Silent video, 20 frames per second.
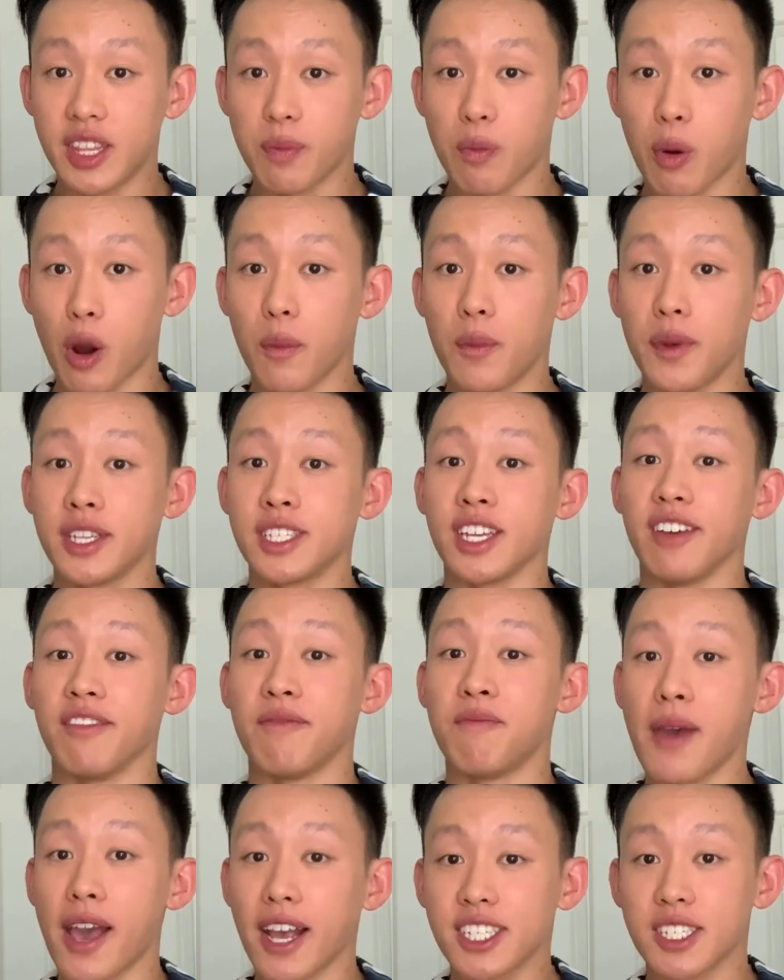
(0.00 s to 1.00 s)
the purpose of
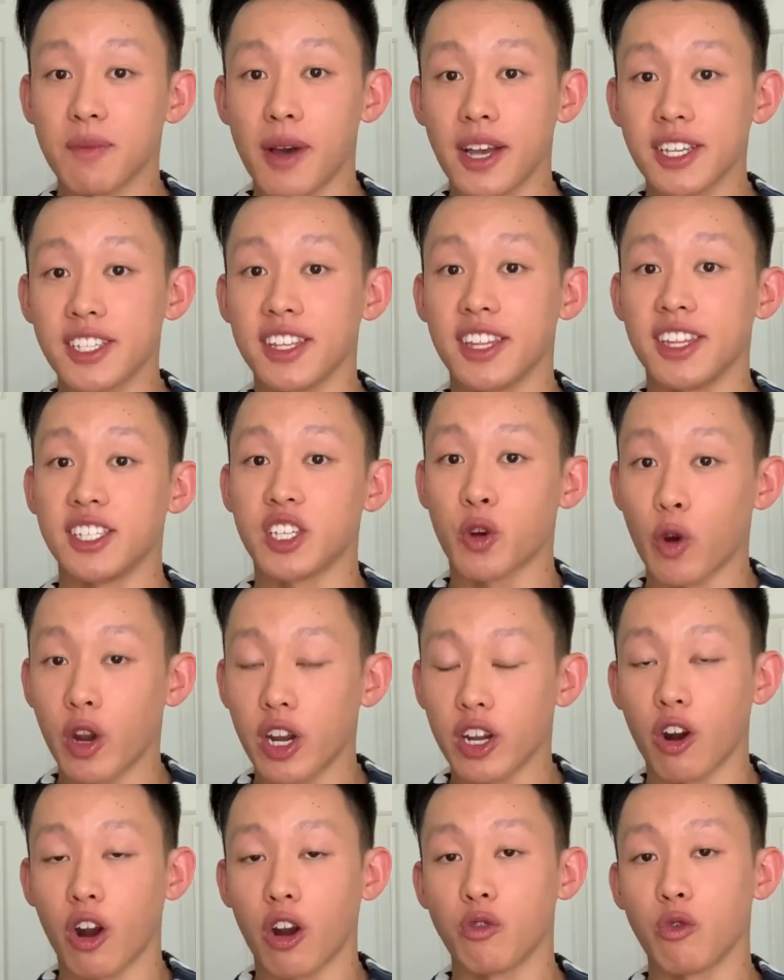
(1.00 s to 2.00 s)
maximizing these
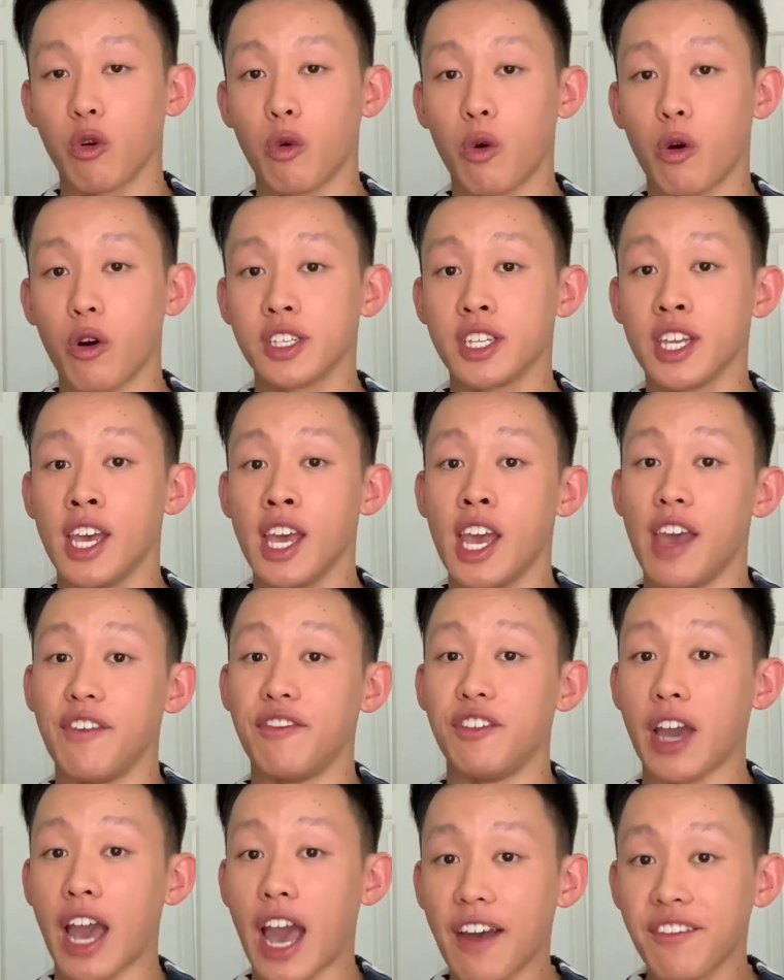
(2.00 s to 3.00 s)
credit card rewards if
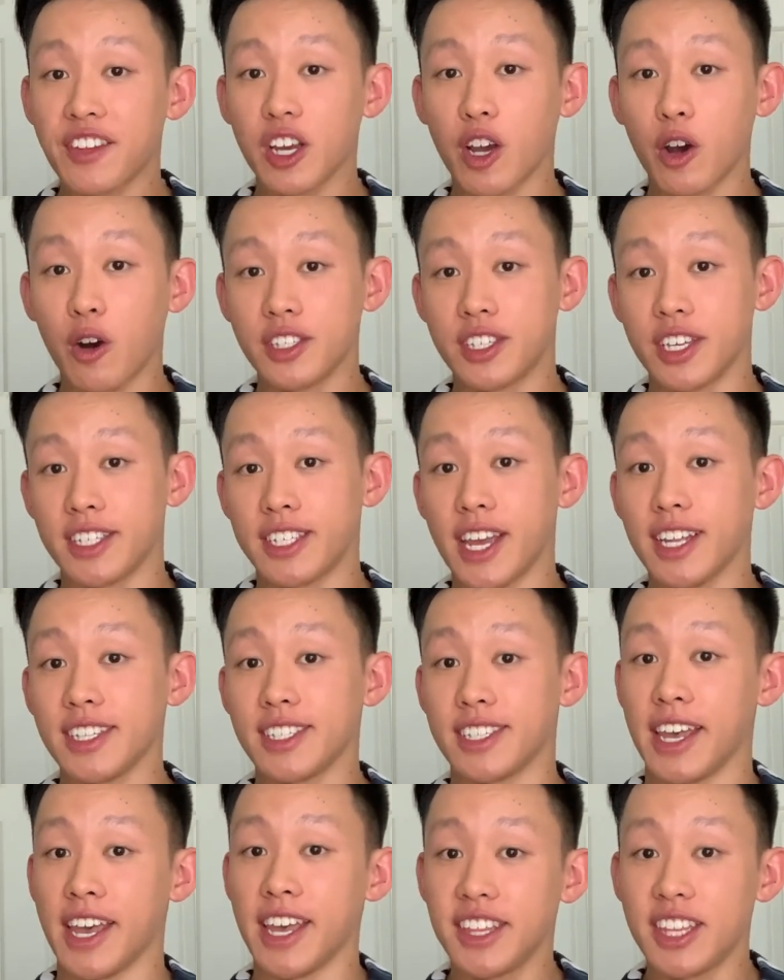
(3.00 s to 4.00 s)
you have to go into debt
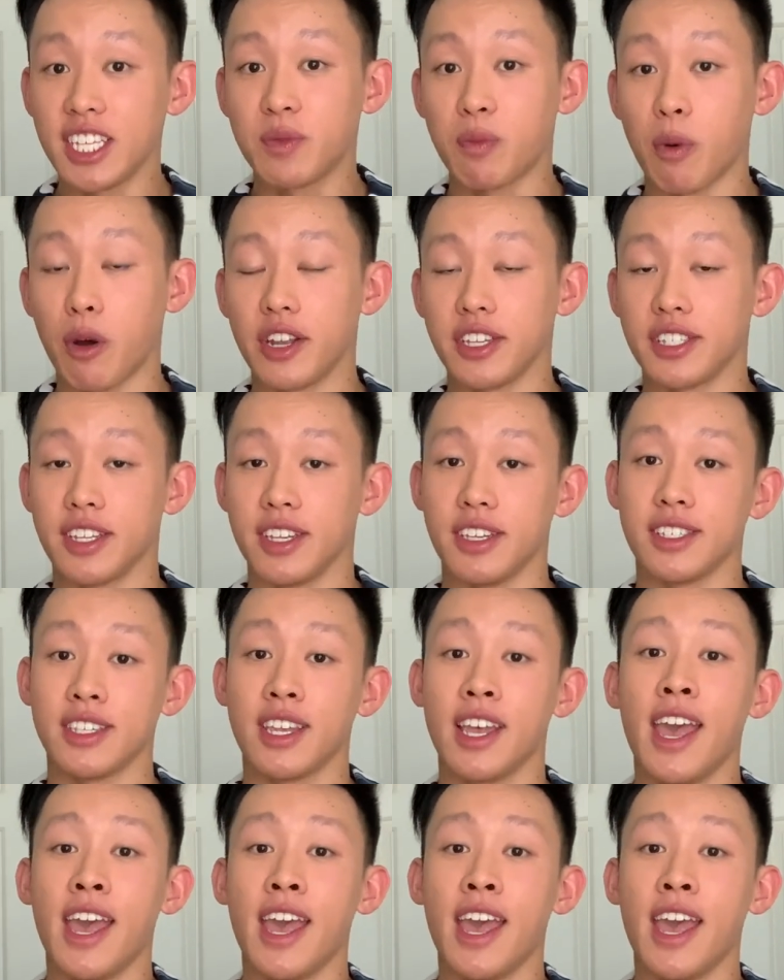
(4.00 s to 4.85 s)
to hit these bonuses,